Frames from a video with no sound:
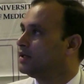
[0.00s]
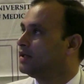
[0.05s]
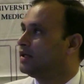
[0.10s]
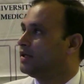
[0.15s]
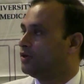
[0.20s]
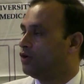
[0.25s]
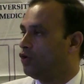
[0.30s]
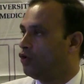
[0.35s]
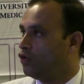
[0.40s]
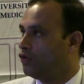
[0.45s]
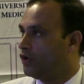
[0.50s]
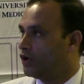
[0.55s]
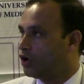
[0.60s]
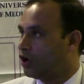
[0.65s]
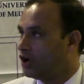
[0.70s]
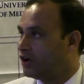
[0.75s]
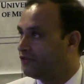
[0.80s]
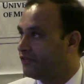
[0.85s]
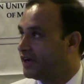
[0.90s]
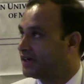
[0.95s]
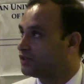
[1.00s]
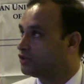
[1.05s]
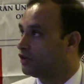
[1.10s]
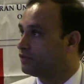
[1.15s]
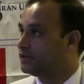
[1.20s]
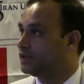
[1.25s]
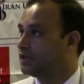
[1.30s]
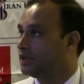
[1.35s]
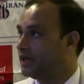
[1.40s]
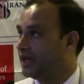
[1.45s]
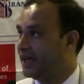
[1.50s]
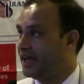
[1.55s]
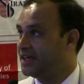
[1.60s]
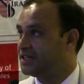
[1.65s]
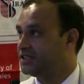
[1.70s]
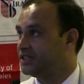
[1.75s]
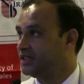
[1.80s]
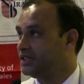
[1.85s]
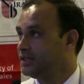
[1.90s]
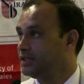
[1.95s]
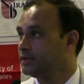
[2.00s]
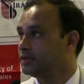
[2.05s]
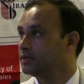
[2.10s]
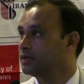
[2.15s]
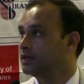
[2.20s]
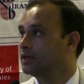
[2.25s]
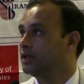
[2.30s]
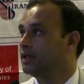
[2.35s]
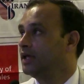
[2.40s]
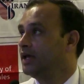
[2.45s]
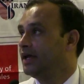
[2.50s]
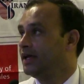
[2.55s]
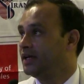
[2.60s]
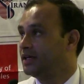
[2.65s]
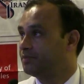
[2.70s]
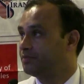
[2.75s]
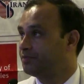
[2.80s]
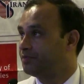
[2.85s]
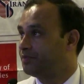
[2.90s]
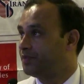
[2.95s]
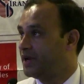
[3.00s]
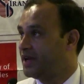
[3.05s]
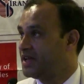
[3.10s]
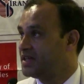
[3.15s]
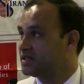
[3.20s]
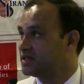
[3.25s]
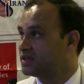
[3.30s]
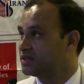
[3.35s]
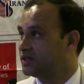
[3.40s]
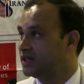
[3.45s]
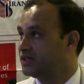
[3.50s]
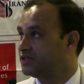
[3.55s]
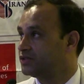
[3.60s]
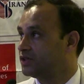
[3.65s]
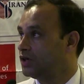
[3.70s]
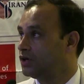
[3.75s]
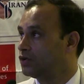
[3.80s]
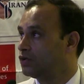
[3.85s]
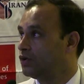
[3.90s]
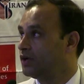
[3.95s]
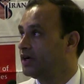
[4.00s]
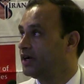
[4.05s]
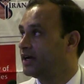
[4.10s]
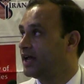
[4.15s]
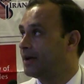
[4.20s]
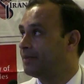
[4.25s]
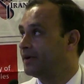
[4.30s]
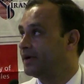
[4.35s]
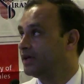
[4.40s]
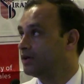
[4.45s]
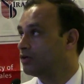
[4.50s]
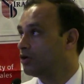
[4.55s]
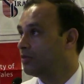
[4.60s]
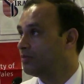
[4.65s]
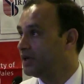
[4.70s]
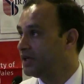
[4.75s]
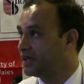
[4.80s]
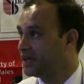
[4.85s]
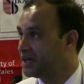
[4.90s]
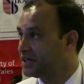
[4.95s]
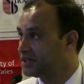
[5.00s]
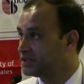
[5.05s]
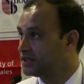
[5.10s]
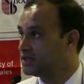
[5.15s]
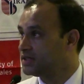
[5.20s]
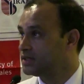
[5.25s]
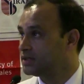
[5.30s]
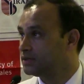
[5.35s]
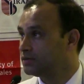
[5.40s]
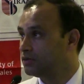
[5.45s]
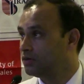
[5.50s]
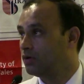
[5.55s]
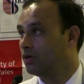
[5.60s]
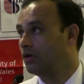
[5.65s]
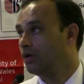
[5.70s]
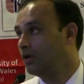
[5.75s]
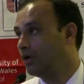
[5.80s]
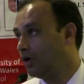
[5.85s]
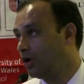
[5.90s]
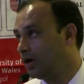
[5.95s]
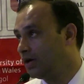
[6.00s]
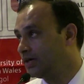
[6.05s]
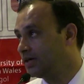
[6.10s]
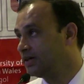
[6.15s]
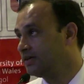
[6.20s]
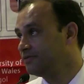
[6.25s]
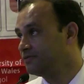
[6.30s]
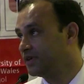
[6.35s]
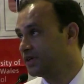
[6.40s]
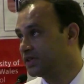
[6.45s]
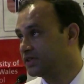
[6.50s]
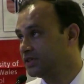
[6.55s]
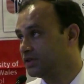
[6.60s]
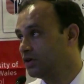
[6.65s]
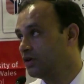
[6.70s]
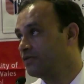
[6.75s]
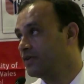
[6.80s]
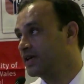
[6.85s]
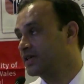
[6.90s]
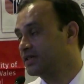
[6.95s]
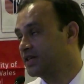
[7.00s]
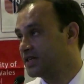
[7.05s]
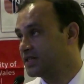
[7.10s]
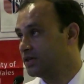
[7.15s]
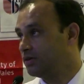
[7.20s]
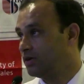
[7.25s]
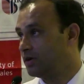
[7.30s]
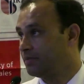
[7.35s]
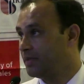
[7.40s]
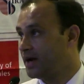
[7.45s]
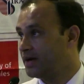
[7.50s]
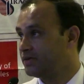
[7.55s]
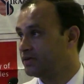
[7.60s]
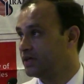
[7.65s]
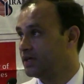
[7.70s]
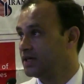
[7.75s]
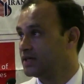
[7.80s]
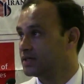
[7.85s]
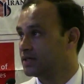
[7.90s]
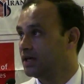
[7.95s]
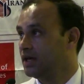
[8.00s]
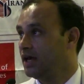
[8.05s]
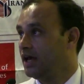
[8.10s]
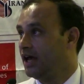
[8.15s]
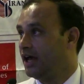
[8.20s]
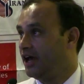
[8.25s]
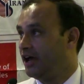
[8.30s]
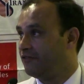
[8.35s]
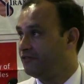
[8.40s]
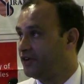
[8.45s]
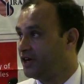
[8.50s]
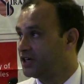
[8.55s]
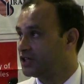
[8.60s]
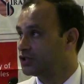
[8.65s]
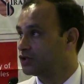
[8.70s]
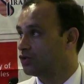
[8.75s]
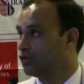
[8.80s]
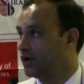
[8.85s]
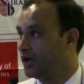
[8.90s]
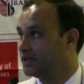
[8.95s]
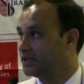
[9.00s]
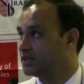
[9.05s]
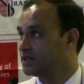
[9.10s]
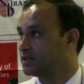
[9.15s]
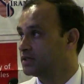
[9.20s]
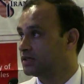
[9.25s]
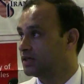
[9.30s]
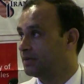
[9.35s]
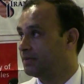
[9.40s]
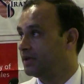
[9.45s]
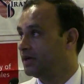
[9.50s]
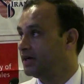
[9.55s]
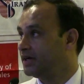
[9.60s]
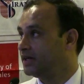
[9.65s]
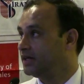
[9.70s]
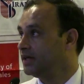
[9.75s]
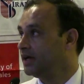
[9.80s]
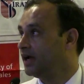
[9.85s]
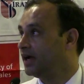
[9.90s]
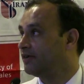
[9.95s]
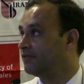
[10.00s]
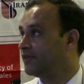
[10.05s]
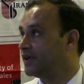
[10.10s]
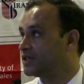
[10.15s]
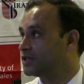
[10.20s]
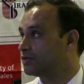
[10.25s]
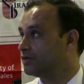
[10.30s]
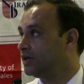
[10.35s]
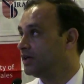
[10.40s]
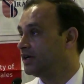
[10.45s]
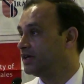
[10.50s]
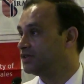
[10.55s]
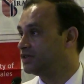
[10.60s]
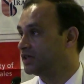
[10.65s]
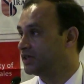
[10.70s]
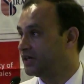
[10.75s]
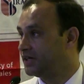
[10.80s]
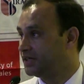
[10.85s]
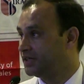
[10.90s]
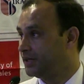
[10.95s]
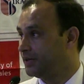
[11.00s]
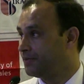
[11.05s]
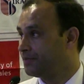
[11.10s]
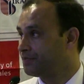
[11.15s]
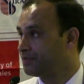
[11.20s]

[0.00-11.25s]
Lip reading: Now, overall effect of the AGE, it plays a central role in diabetic complications, alter function of extracellular matrix, affects collagen stability and vascular integrity,